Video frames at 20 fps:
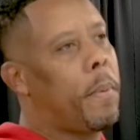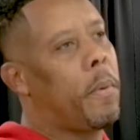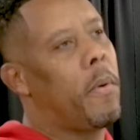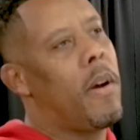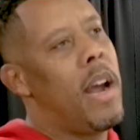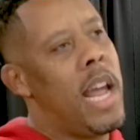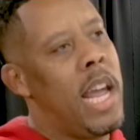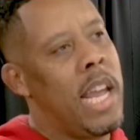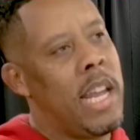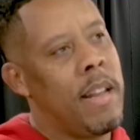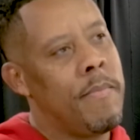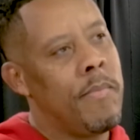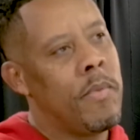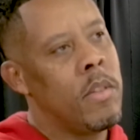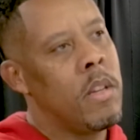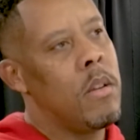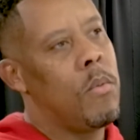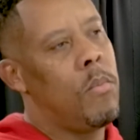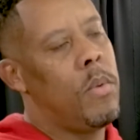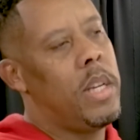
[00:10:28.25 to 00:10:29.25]
pray,
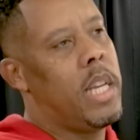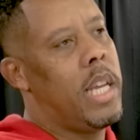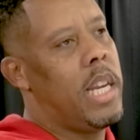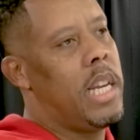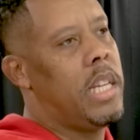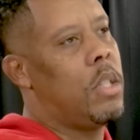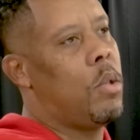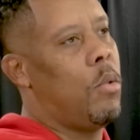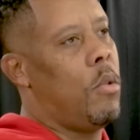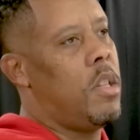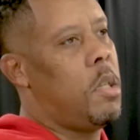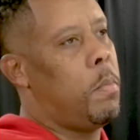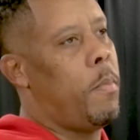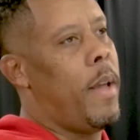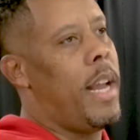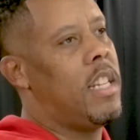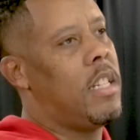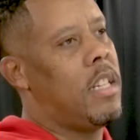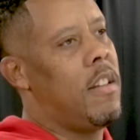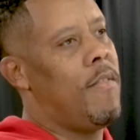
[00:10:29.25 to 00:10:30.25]
we get into a
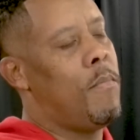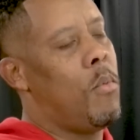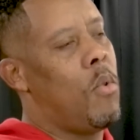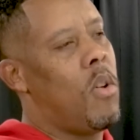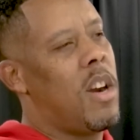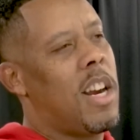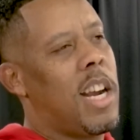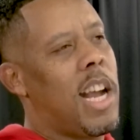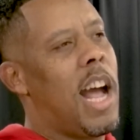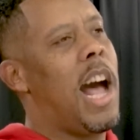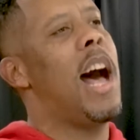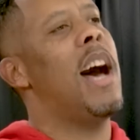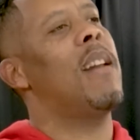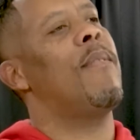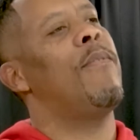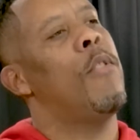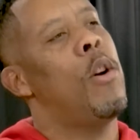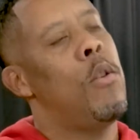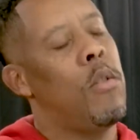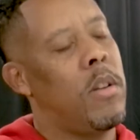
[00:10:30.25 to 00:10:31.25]
space of more
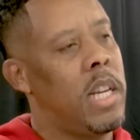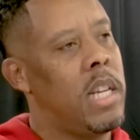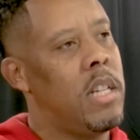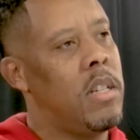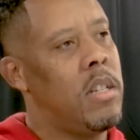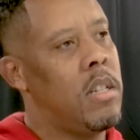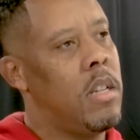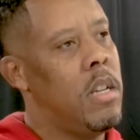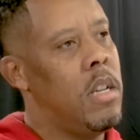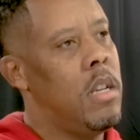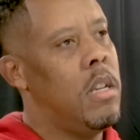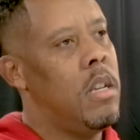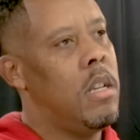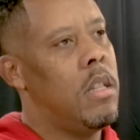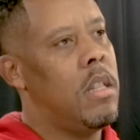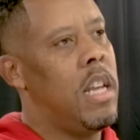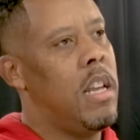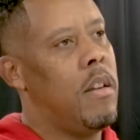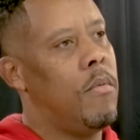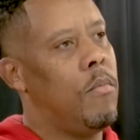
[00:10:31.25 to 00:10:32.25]
God-focused
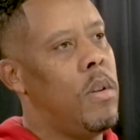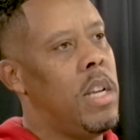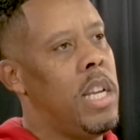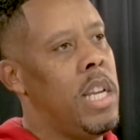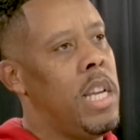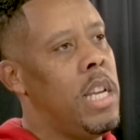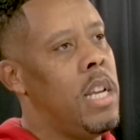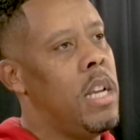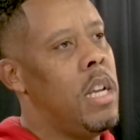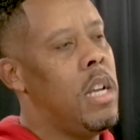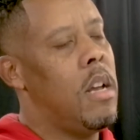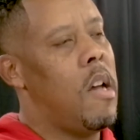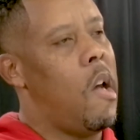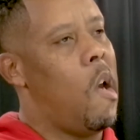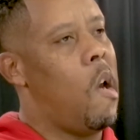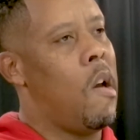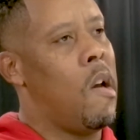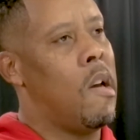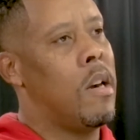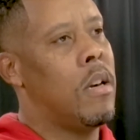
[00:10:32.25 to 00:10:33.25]
than we
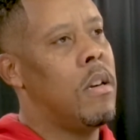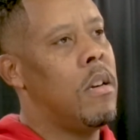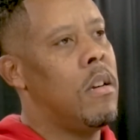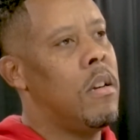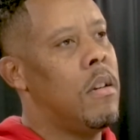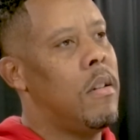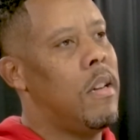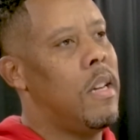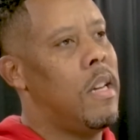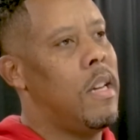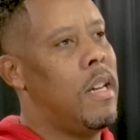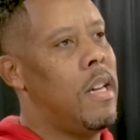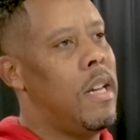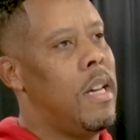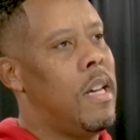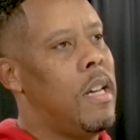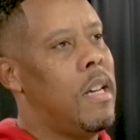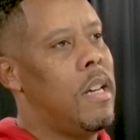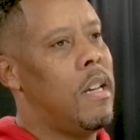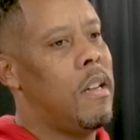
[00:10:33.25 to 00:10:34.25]
are,
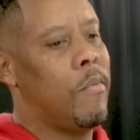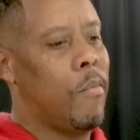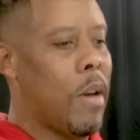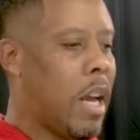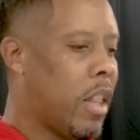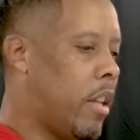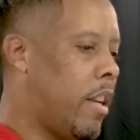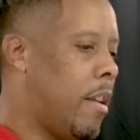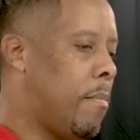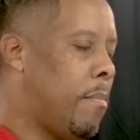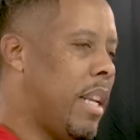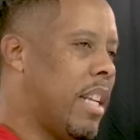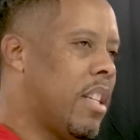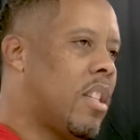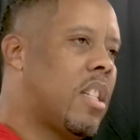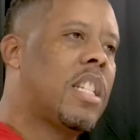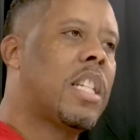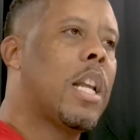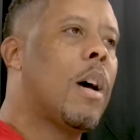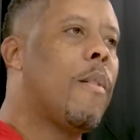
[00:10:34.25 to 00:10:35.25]
rather than
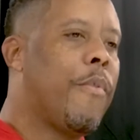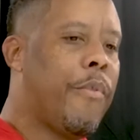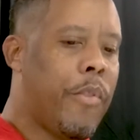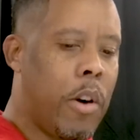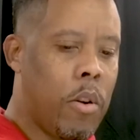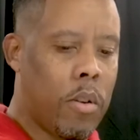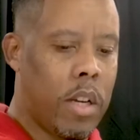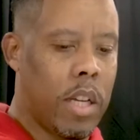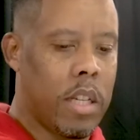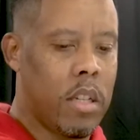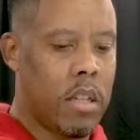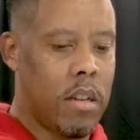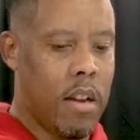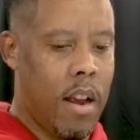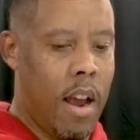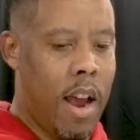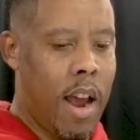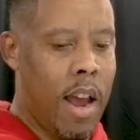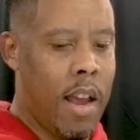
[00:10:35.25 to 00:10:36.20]
being self-focused. All